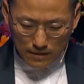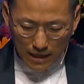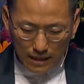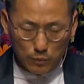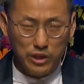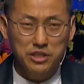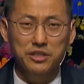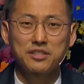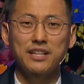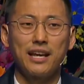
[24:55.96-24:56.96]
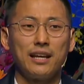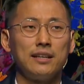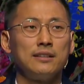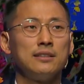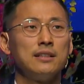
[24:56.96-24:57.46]
And I want to just
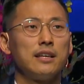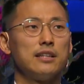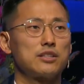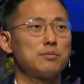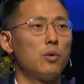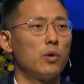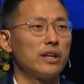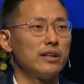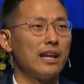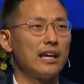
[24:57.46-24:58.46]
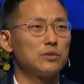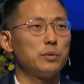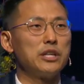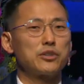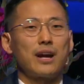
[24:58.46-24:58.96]
say this morning, as
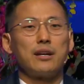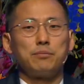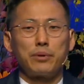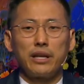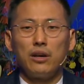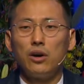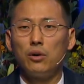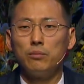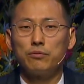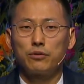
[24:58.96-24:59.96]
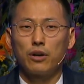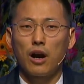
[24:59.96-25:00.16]
we try to bring it home for